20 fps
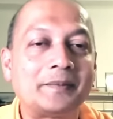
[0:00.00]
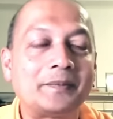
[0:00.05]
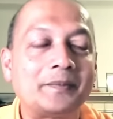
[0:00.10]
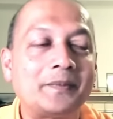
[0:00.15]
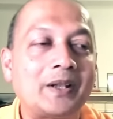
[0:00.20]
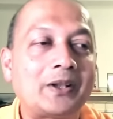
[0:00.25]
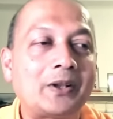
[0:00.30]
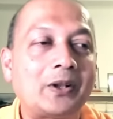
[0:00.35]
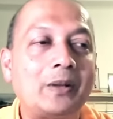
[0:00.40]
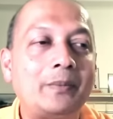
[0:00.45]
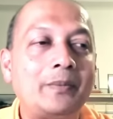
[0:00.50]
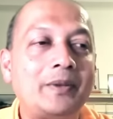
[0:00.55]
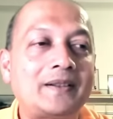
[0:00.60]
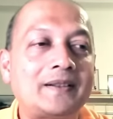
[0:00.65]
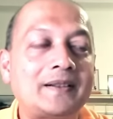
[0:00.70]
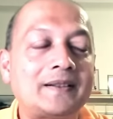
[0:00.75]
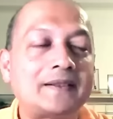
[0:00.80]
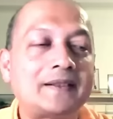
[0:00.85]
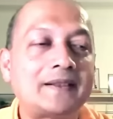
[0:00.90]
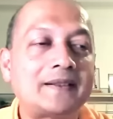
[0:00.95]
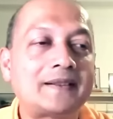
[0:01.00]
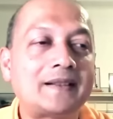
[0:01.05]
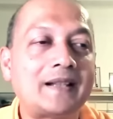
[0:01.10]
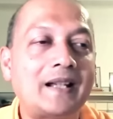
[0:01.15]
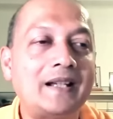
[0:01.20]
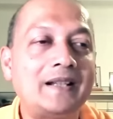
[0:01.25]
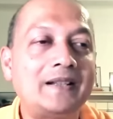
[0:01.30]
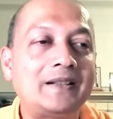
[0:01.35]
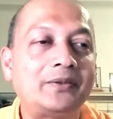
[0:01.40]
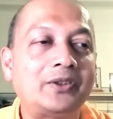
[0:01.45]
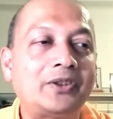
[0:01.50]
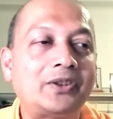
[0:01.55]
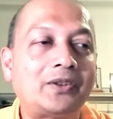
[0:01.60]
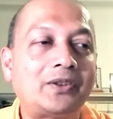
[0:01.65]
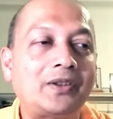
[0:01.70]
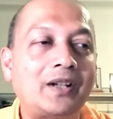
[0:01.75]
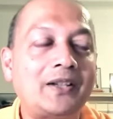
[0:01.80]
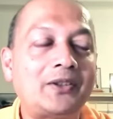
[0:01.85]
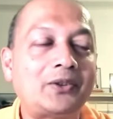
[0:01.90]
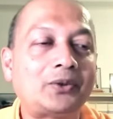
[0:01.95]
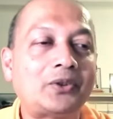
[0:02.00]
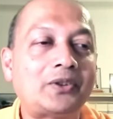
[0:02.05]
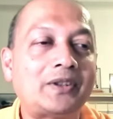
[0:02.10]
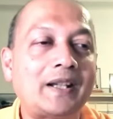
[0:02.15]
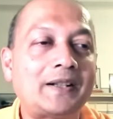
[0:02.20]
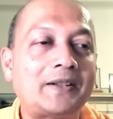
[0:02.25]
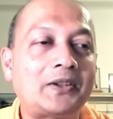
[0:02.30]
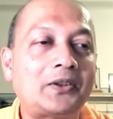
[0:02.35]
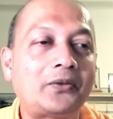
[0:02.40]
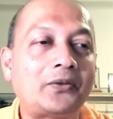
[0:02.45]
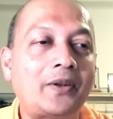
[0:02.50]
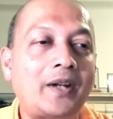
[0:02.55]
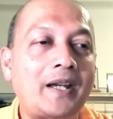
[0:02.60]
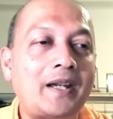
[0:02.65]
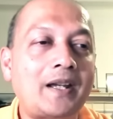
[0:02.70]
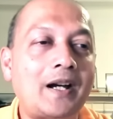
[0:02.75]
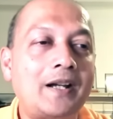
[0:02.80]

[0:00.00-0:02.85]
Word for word: economics is the science which tries to satisfy